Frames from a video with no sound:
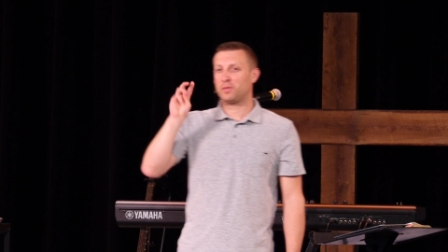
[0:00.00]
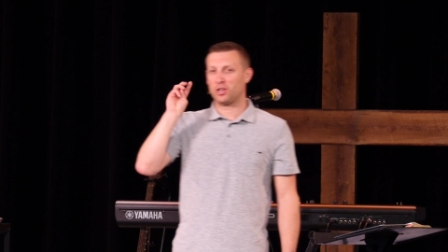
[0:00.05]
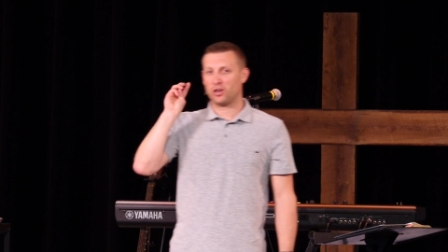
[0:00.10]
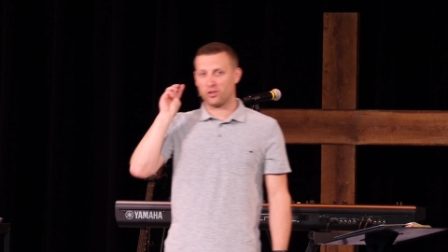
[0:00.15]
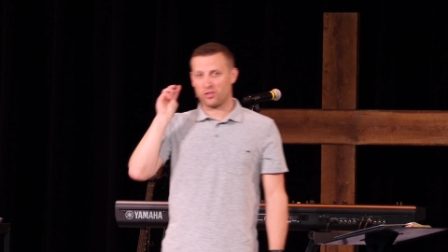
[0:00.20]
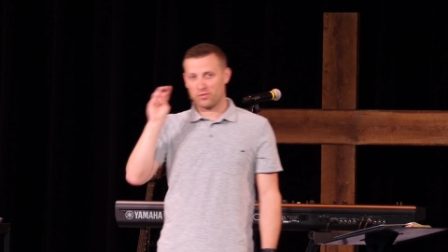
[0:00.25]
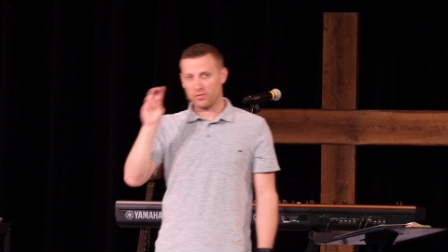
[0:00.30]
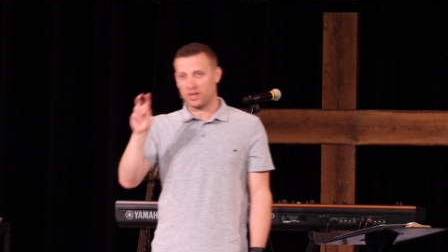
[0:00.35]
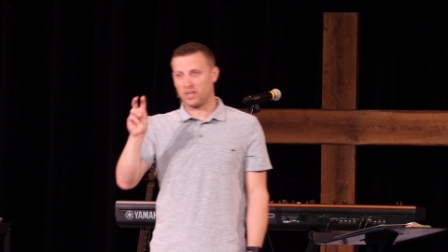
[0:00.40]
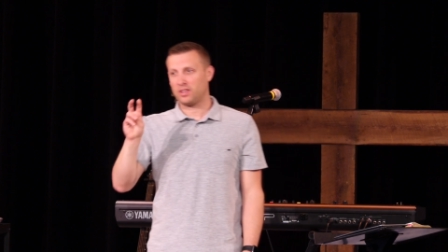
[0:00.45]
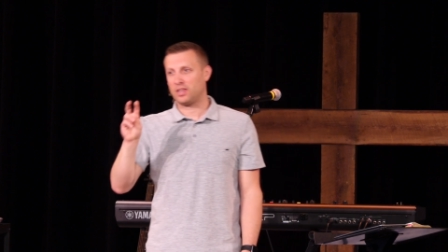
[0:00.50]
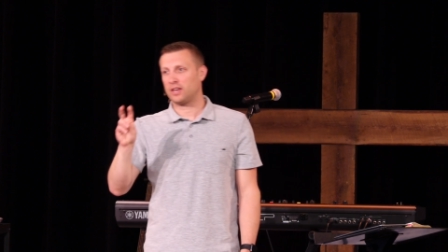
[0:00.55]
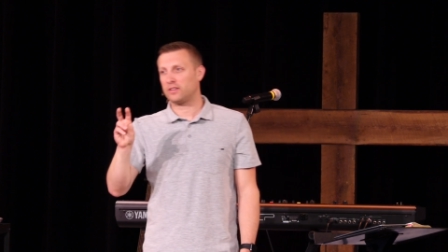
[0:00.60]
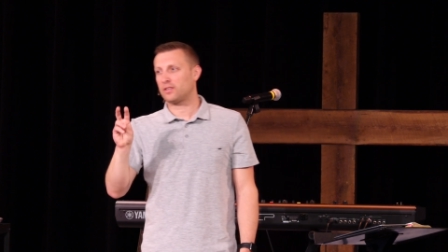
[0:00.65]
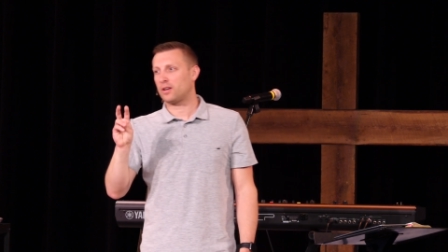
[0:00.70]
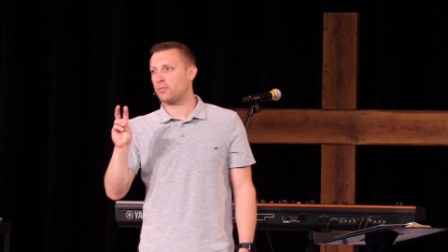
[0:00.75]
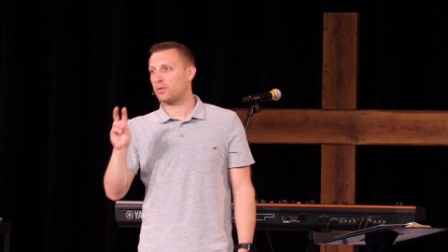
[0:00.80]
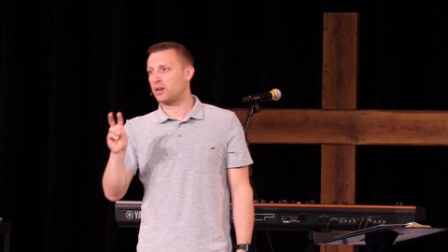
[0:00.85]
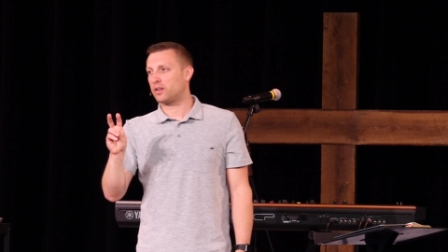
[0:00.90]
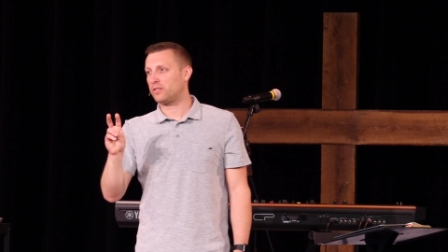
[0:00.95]
but there are three
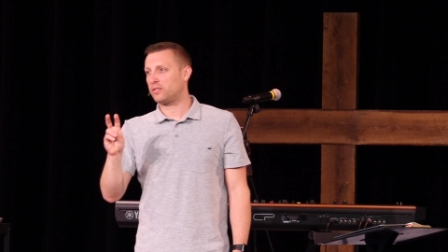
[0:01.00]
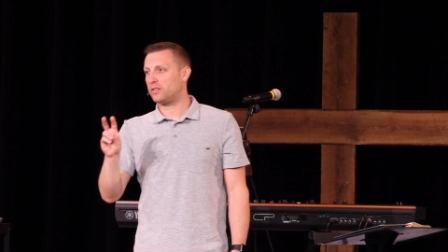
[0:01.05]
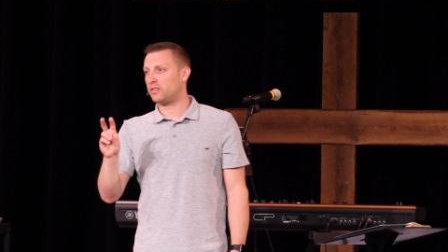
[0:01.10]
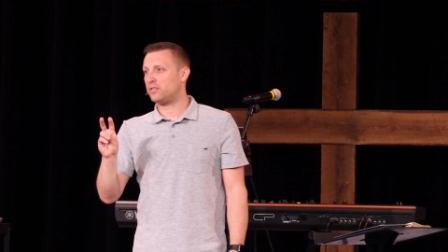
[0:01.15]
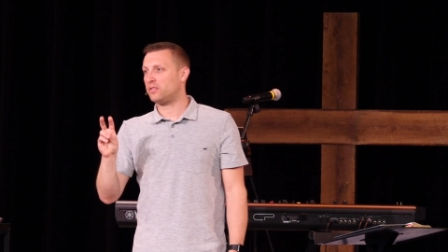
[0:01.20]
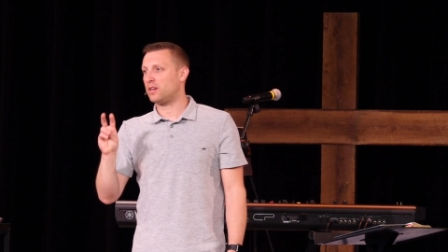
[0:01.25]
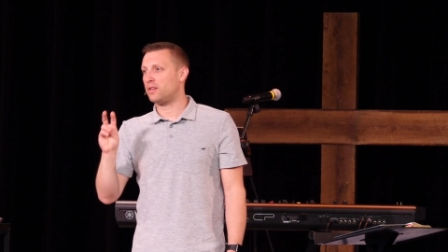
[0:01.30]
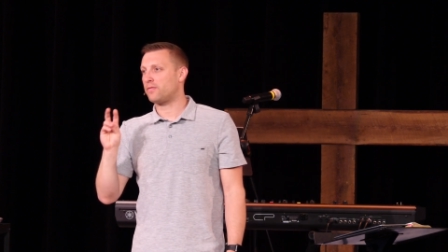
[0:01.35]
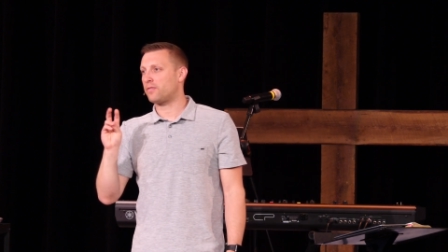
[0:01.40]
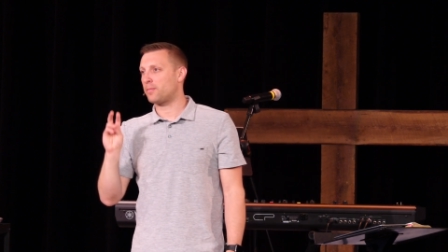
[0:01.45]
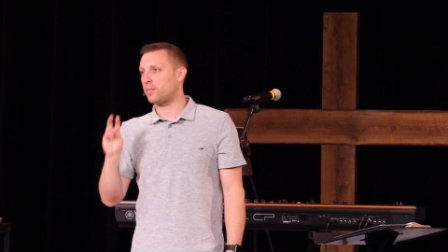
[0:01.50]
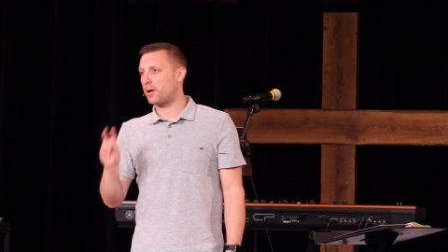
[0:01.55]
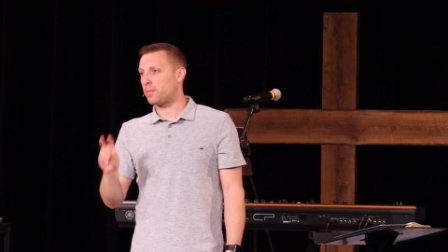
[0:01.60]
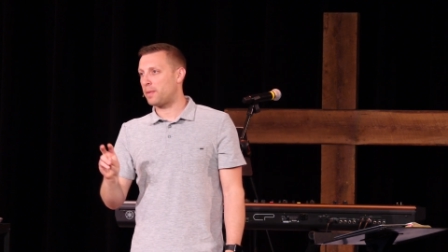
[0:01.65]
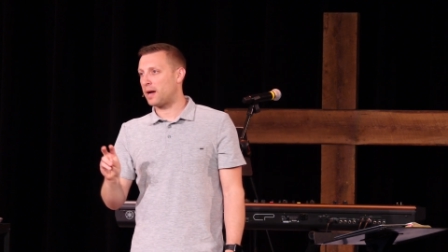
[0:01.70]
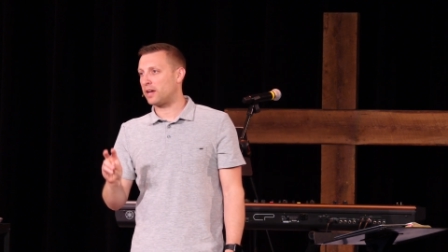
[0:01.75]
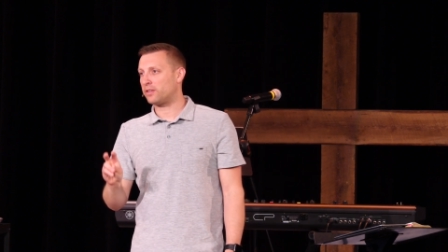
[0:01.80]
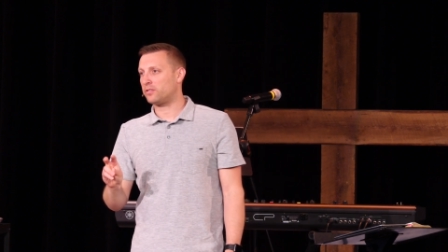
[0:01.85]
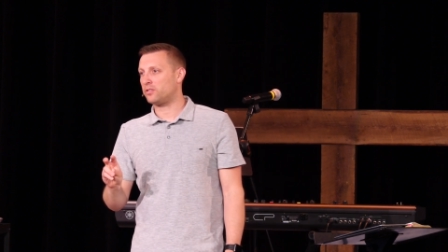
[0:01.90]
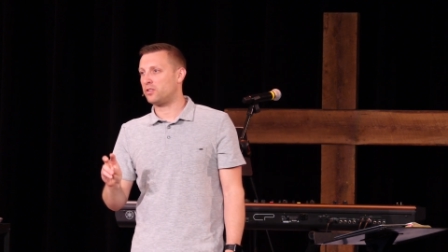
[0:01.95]
things I want us to see from our
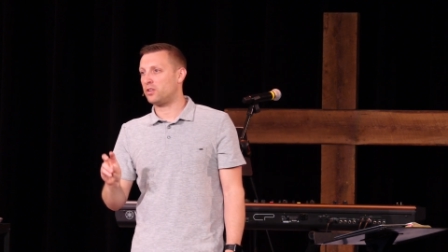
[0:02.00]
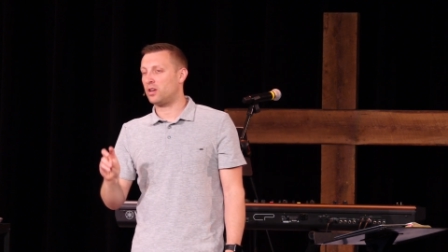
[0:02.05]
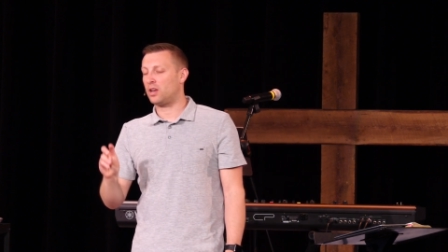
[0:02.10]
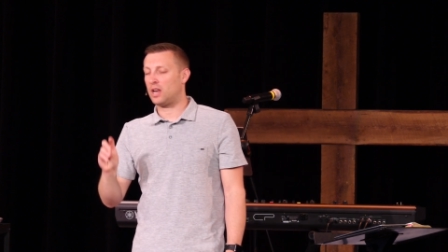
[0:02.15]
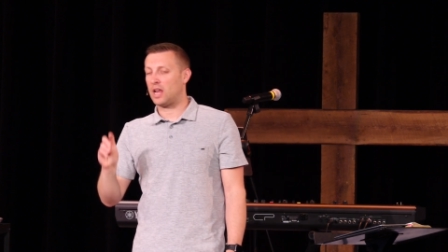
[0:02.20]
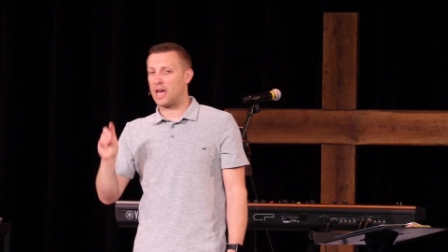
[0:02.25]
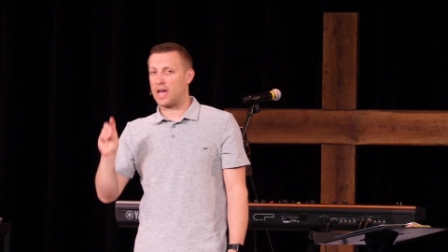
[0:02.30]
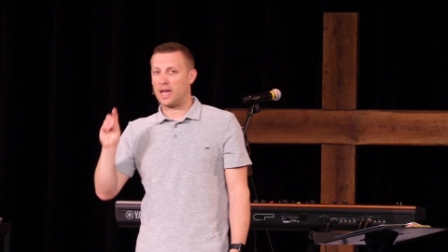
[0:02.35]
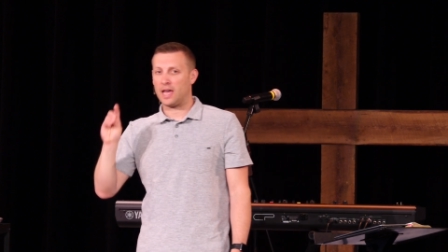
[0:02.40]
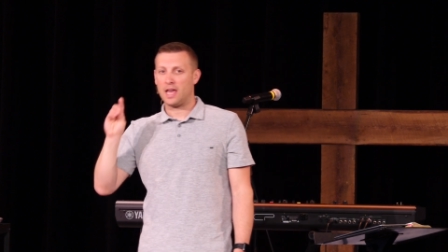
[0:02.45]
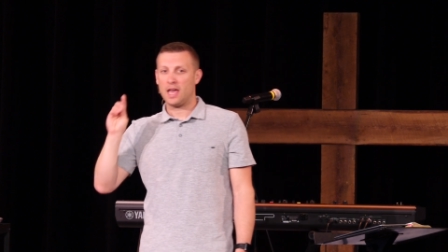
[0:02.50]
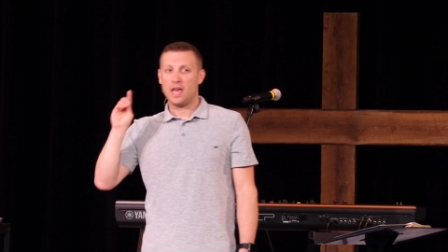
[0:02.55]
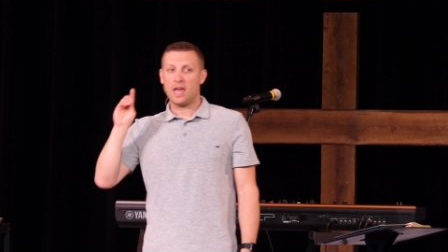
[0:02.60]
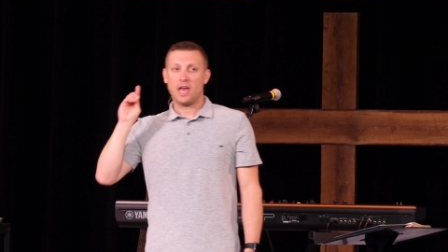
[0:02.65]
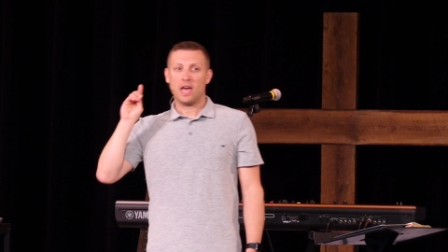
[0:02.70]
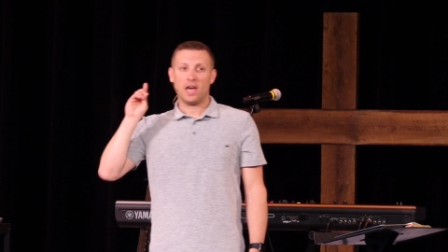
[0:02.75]
passage today.